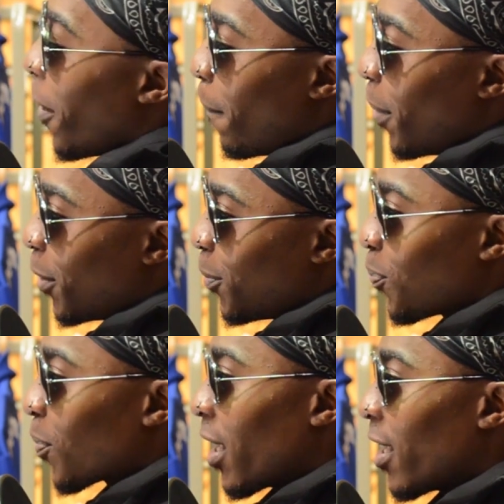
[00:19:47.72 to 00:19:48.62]
But,
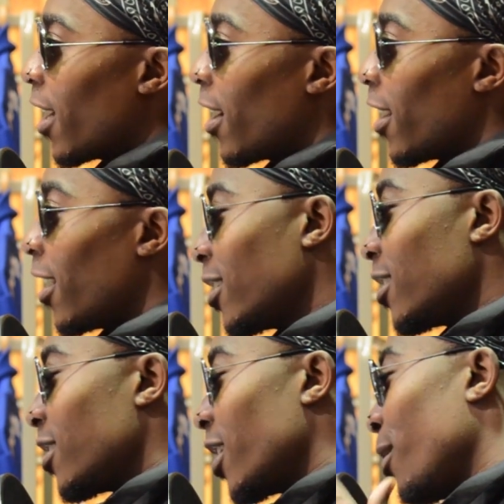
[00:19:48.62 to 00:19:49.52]
yeah, let's
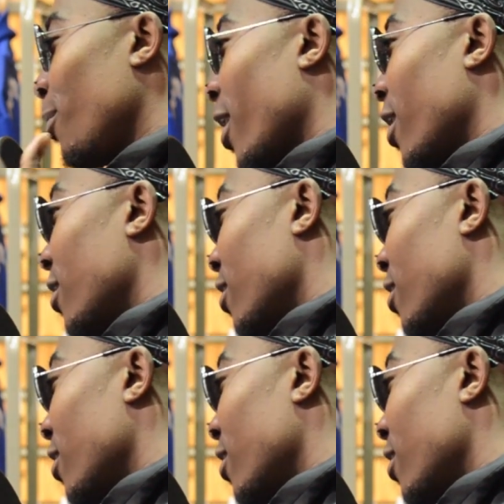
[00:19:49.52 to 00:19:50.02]
take it back